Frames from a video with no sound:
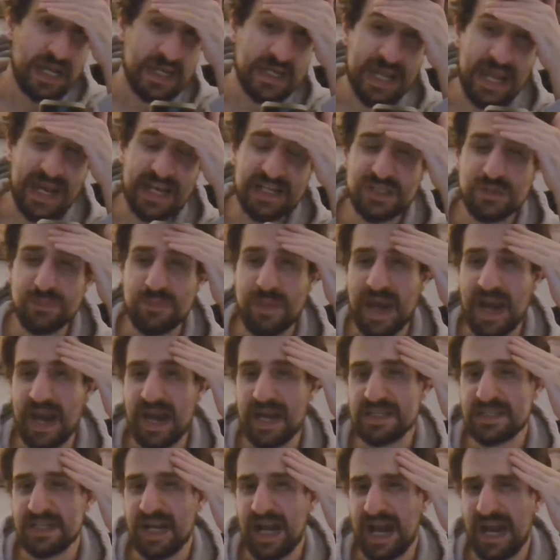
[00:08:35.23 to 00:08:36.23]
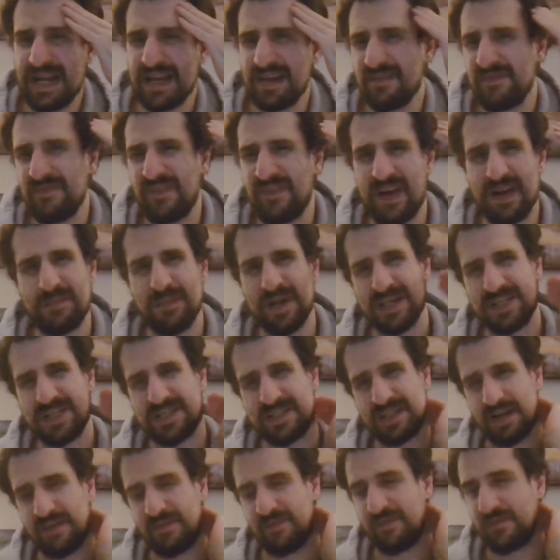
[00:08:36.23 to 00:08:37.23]
The next match, I didn't find
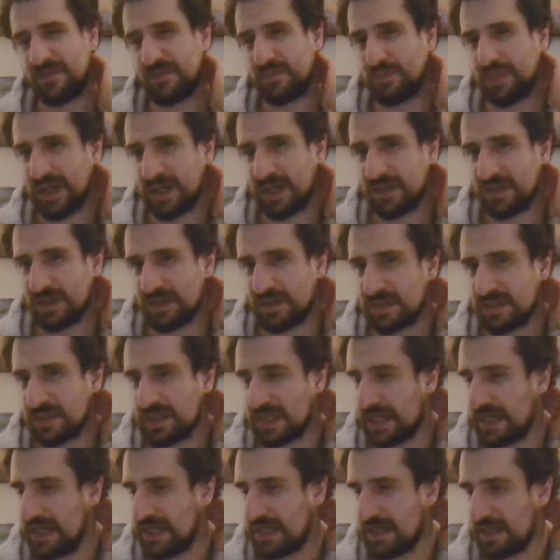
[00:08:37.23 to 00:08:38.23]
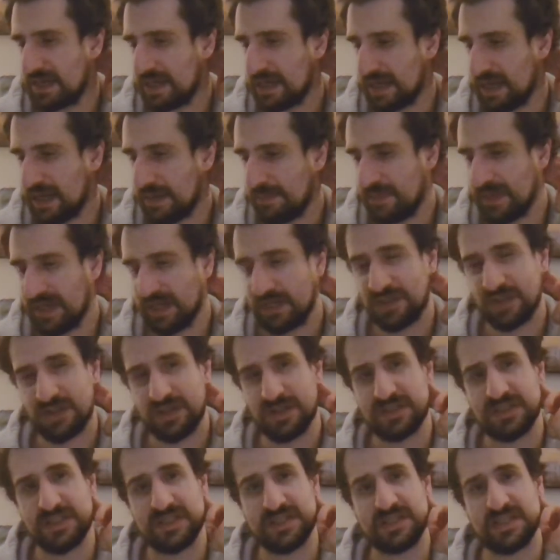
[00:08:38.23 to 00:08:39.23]
much pictures and
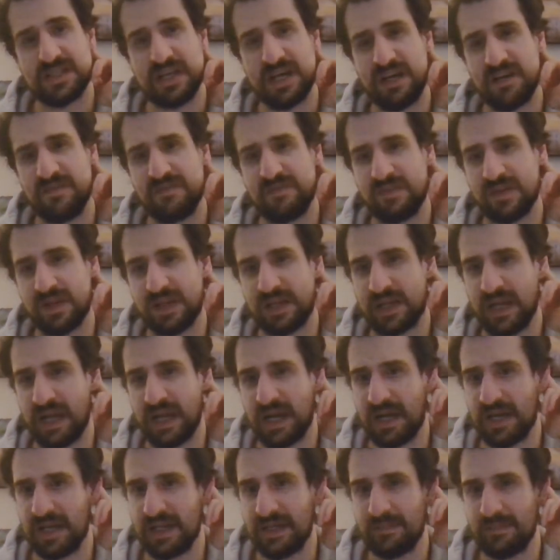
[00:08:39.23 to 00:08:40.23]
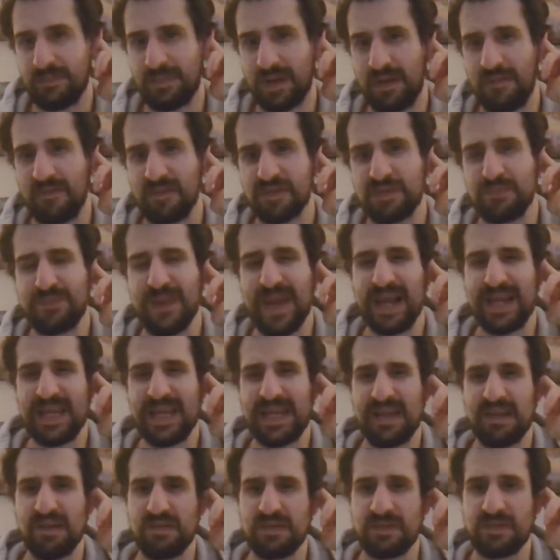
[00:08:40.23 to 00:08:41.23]
stuff. But it was
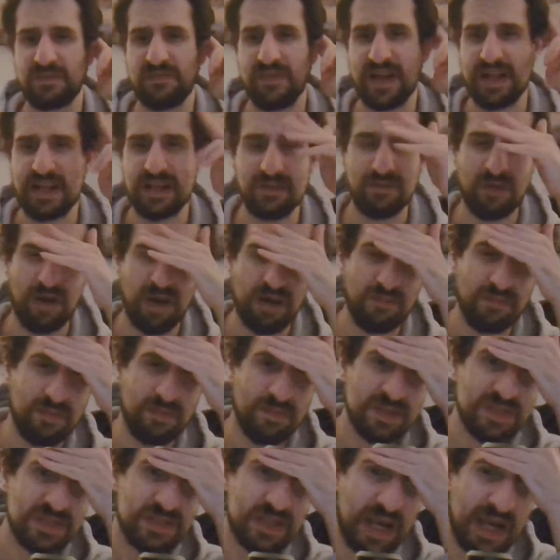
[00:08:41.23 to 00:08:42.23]
Becky defending the Raw Women's